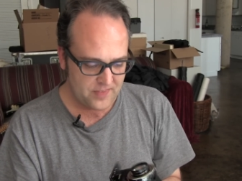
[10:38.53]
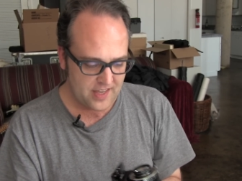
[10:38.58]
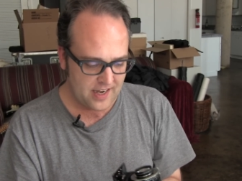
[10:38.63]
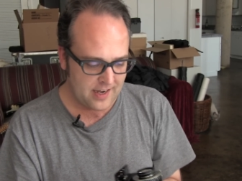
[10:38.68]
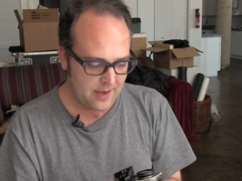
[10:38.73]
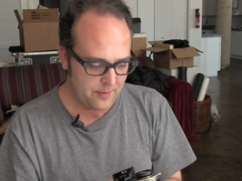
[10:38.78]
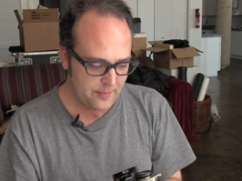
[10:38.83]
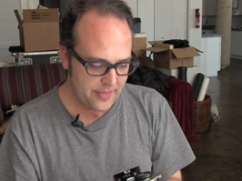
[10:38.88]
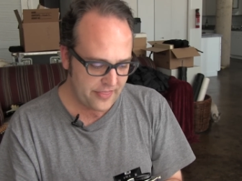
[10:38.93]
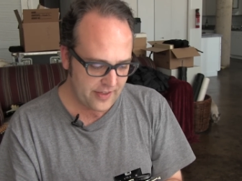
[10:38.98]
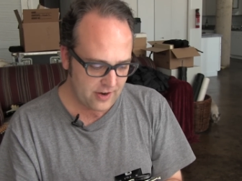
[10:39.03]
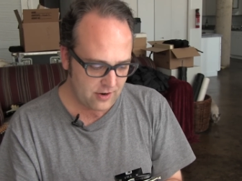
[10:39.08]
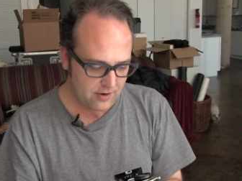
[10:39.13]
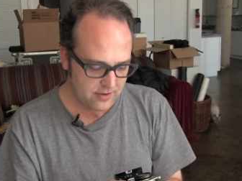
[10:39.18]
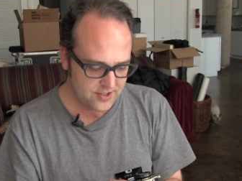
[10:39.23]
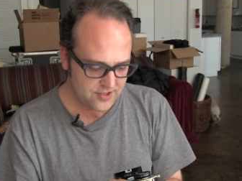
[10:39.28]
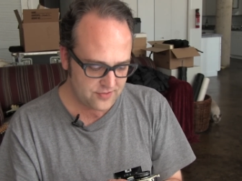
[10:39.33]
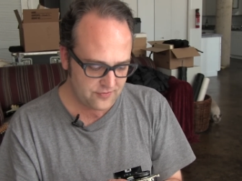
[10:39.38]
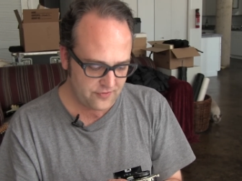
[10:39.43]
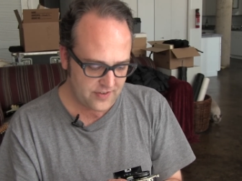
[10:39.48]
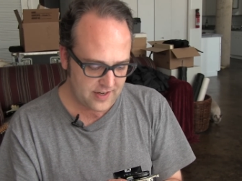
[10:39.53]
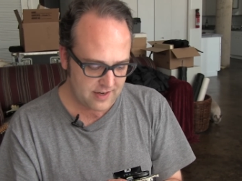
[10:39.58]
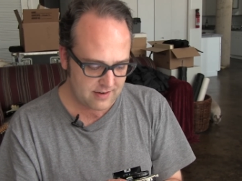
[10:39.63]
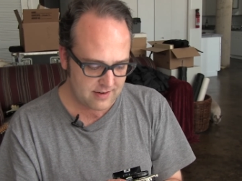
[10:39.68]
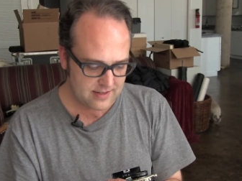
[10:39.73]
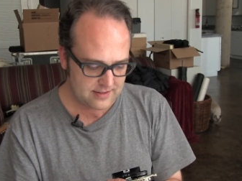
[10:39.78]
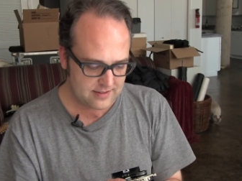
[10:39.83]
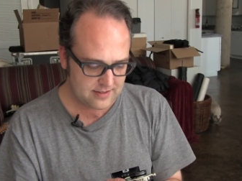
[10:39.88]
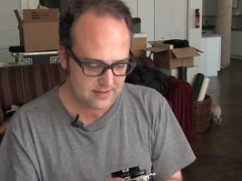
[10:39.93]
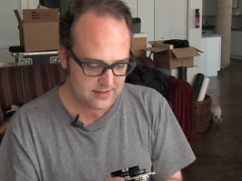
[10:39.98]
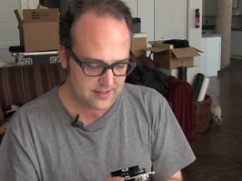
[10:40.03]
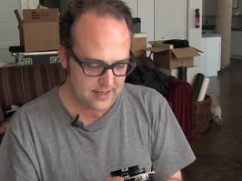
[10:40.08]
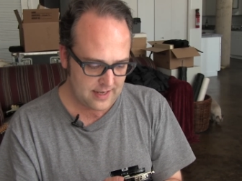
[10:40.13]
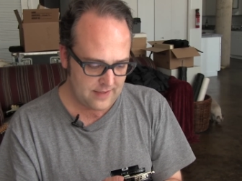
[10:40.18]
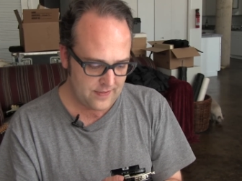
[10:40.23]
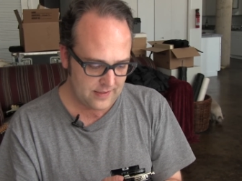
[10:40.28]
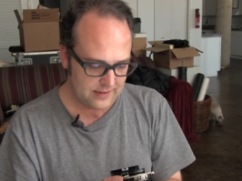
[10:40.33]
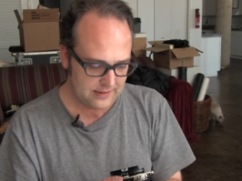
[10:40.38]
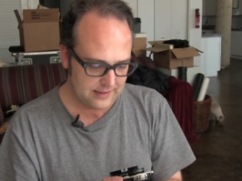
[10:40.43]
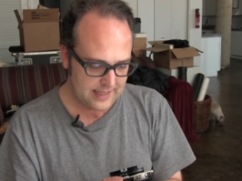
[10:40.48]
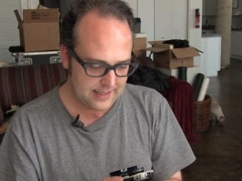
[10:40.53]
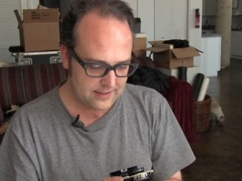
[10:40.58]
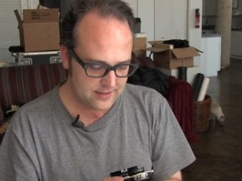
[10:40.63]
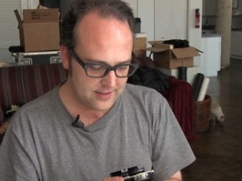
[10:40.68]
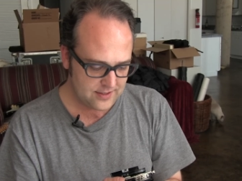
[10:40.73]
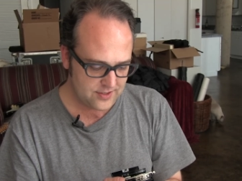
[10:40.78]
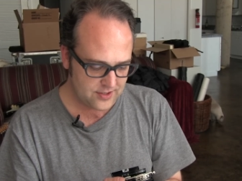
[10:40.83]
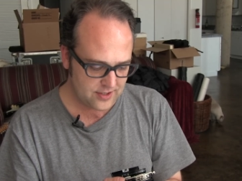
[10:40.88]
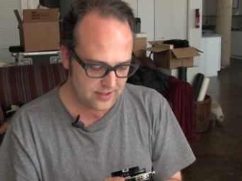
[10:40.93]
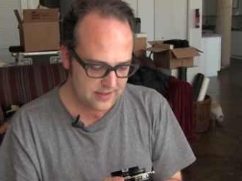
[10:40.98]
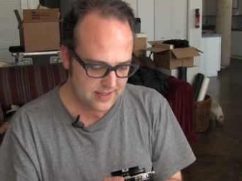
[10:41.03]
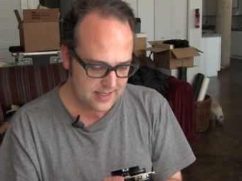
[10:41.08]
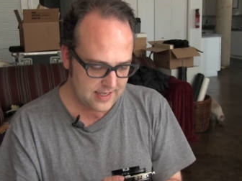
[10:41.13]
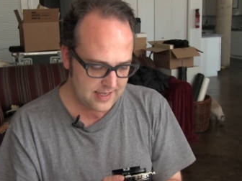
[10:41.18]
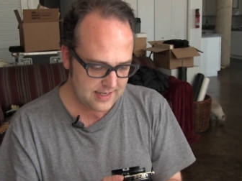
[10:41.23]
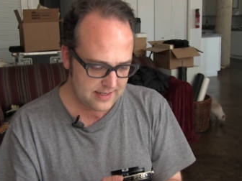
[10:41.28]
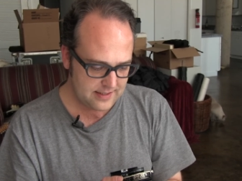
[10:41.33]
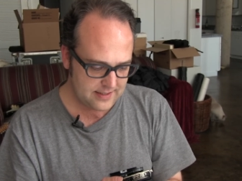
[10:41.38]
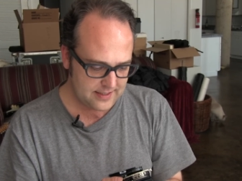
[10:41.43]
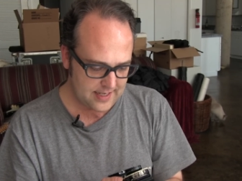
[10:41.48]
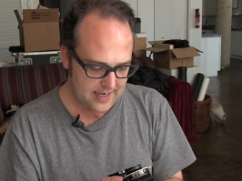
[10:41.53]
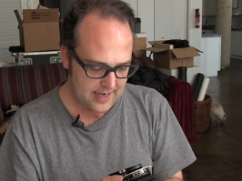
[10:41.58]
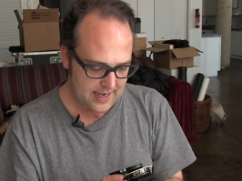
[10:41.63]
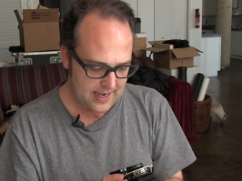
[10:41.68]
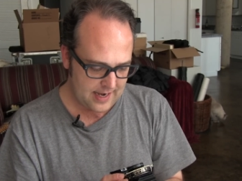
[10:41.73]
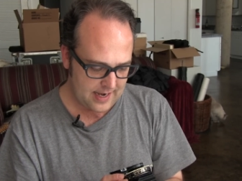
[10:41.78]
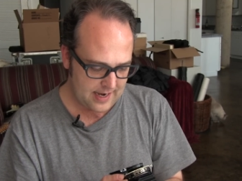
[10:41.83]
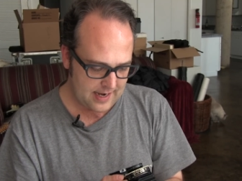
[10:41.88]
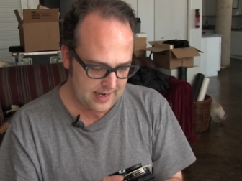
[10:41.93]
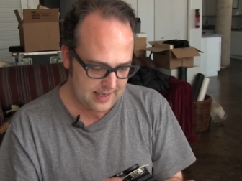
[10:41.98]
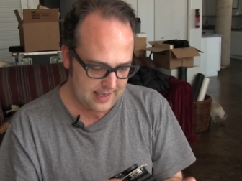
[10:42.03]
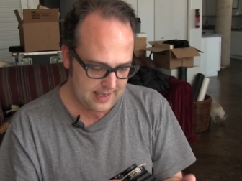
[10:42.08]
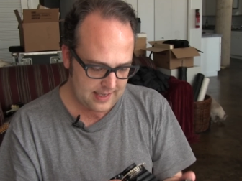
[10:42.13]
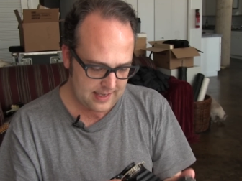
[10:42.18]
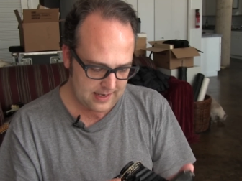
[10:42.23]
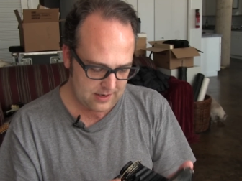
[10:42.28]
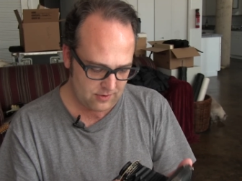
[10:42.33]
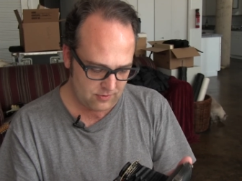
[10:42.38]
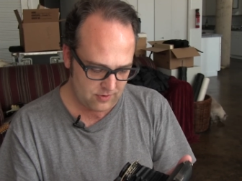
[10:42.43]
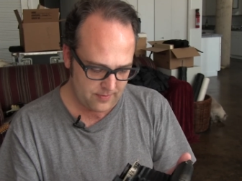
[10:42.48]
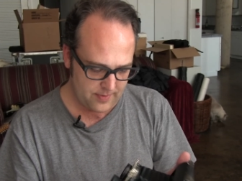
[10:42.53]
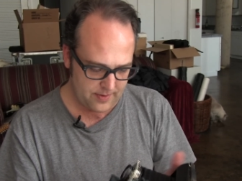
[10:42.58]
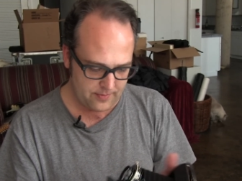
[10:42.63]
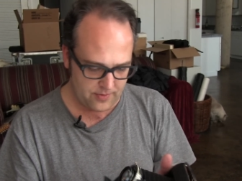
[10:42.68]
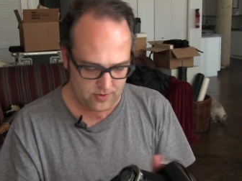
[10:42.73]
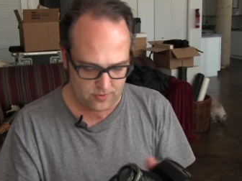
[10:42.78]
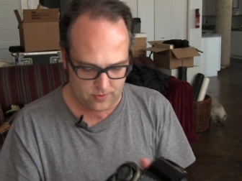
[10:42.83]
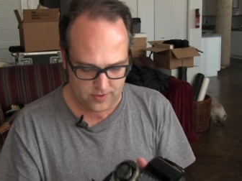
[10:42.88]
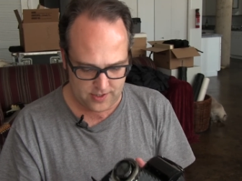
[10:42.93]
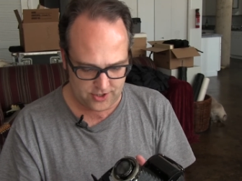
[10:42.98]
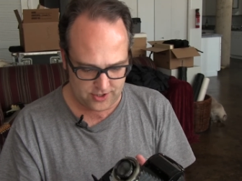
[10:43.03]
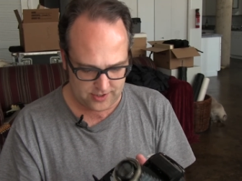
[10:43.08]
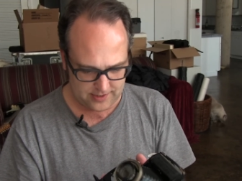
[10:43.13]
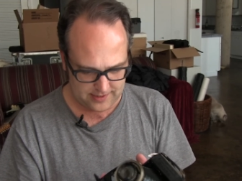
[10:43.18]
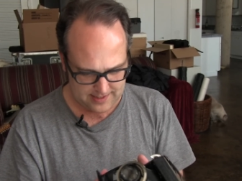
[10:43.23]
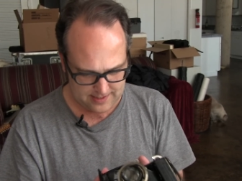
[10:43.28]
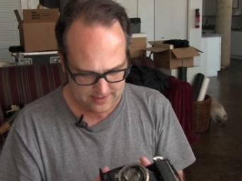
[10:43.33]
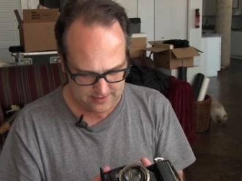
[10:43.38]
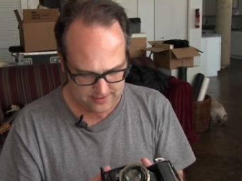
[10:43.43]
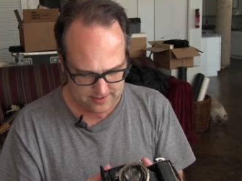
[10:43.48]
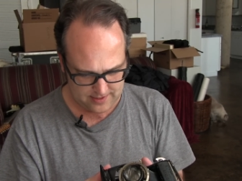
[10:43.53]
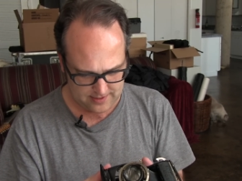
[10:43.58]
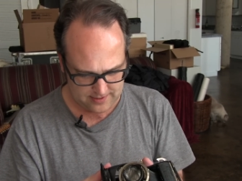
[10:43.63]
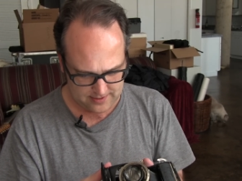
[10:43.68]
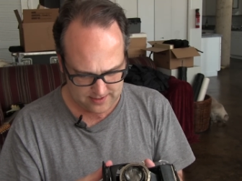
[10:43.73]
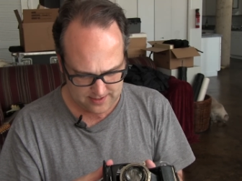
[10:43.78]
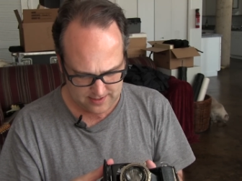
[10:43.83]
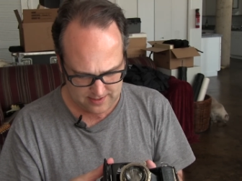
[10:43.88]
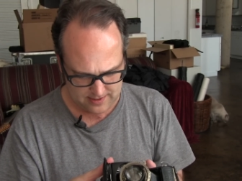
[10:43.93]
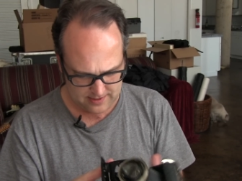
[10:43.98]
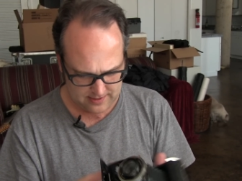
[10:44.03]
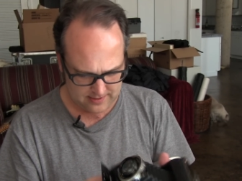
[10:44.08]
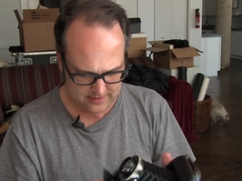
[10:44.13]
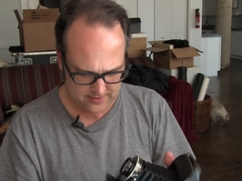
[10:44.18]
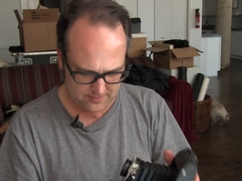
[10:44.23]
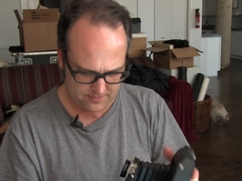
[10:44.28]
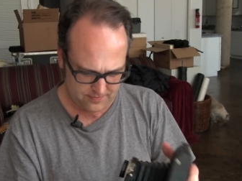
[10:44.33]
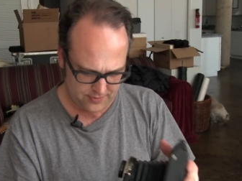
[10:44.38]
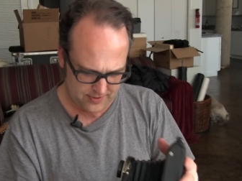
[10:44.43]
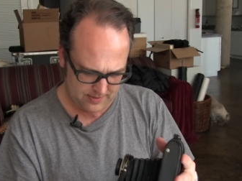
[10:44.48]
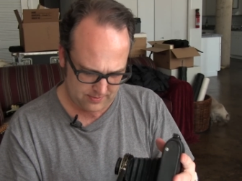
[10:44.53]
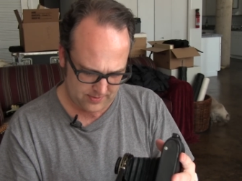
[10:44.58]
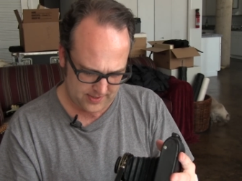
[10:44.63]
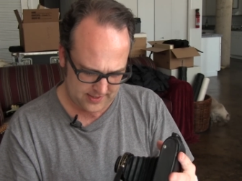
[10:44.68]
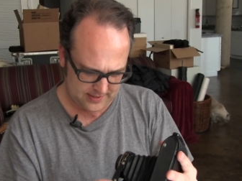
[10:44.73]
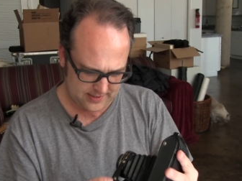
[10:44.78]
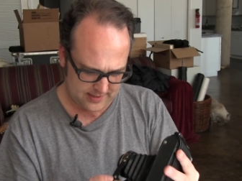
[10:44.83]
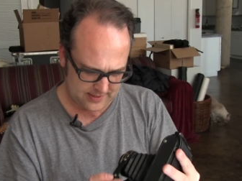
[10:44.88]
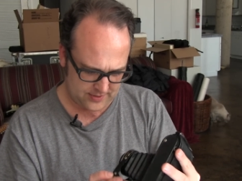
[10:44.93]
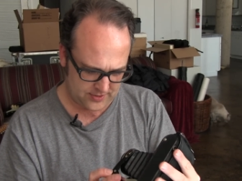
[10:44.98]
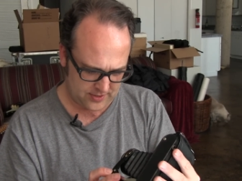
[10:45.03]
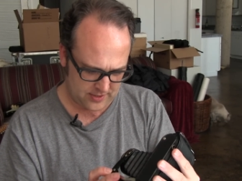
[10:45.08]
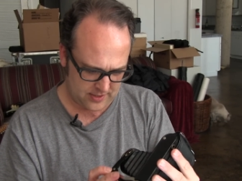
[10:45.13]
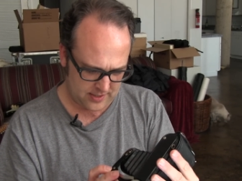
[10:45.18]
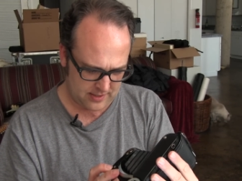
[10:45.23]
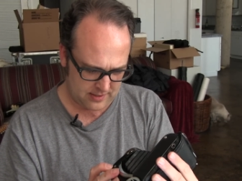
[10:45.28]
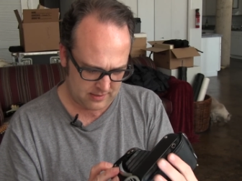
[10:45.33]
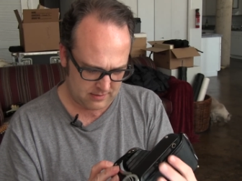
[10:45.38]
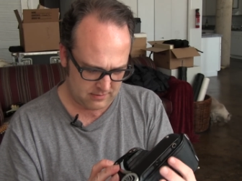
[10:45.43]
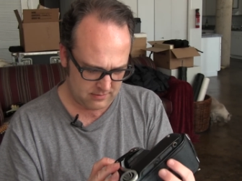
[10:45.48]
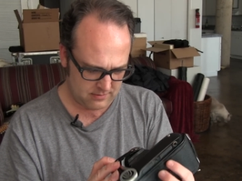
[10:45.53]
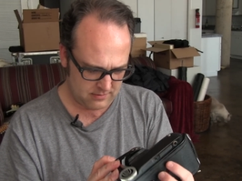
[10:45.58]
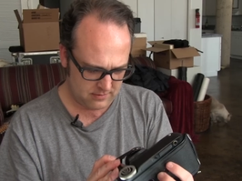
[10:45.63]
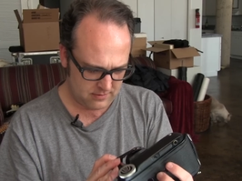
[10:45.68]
Um, there are some variances in the lenses on these, and I can't remember which lens this is. It probably says on here.